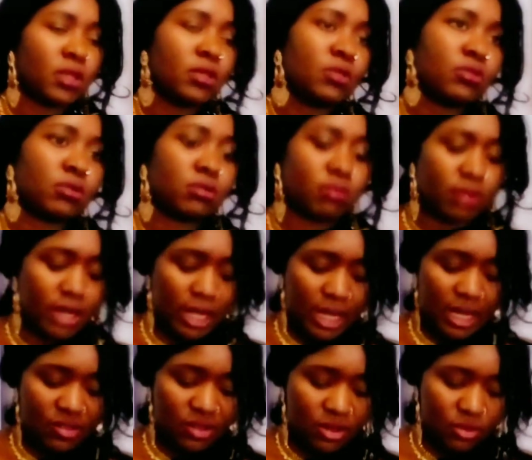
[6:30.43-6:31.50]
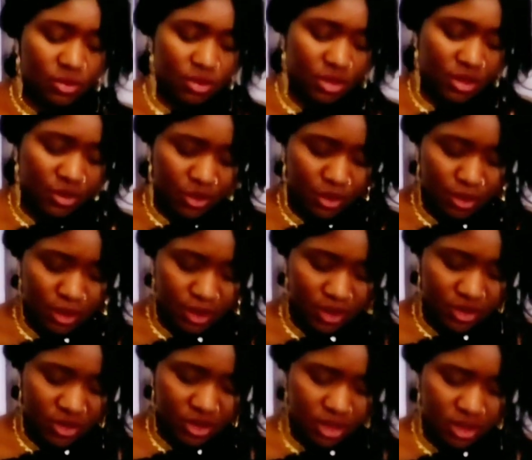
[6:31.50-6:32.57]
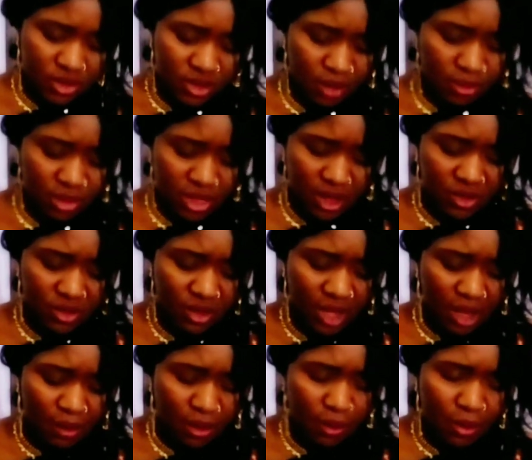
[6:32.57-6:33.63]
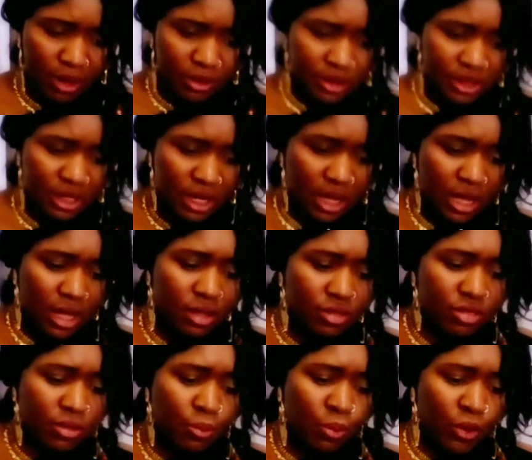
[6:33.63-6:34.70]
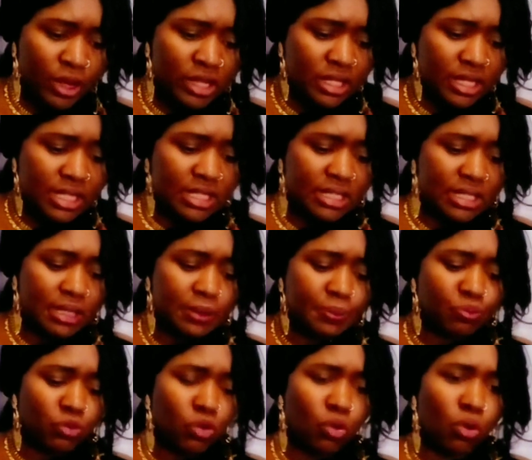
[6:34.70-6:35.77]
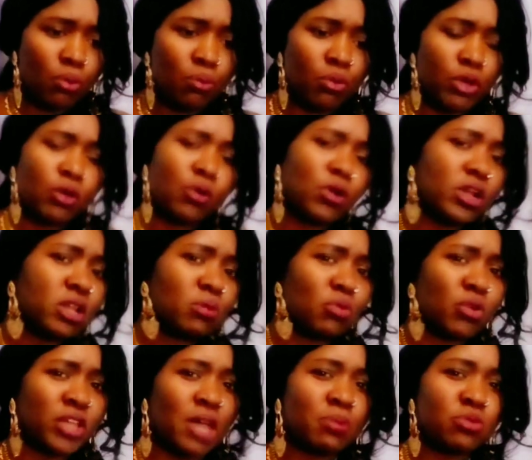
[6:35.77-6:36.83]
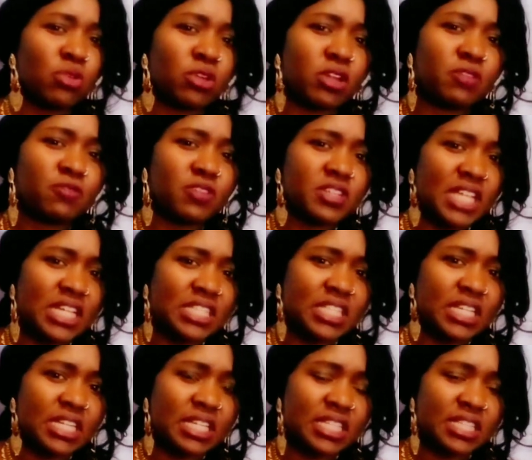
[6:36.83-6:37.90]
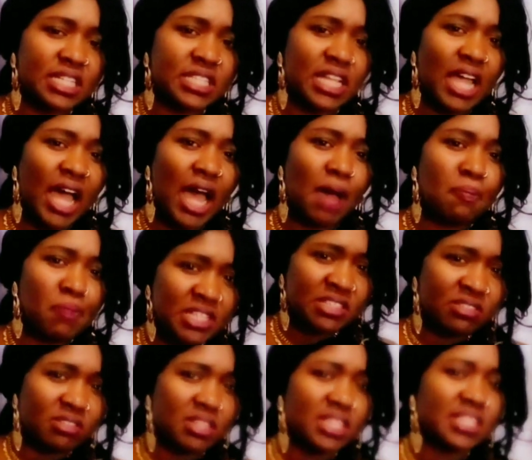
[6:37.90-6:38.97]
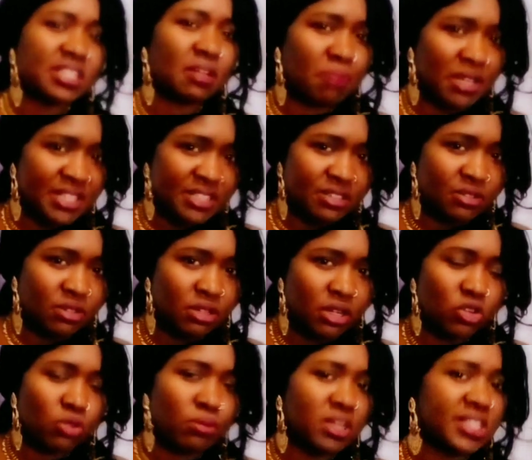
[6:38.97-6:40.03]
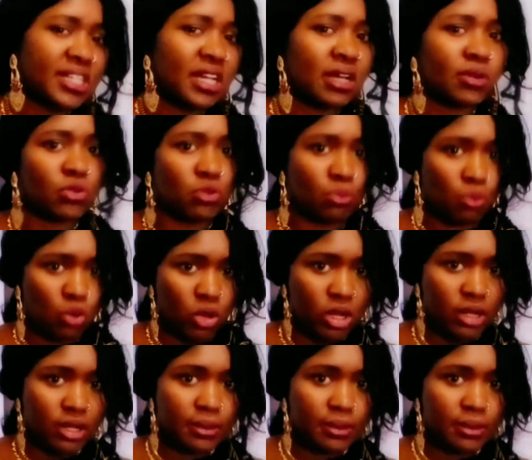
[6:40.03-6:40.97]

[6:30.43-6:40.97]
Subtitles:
So when I listened to this eulogy, some things came about. The point that Wambui Collymore kept on emphasizing is that a person is a person, no matter how small.